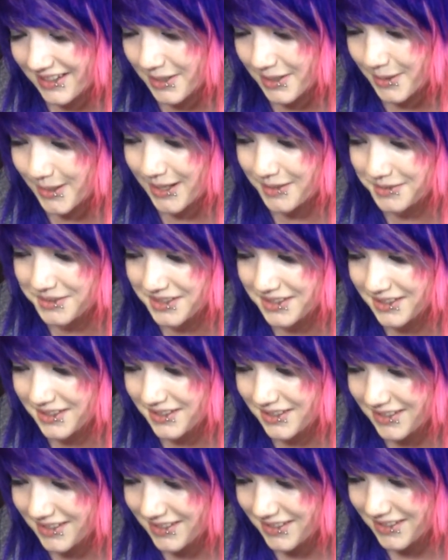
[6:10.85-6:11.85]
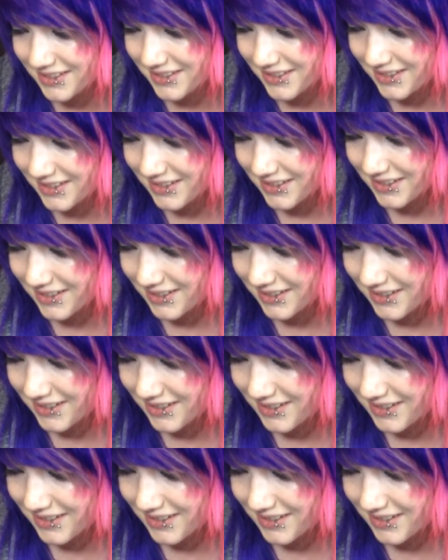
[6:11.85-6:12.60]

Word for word: No house. You don't live in a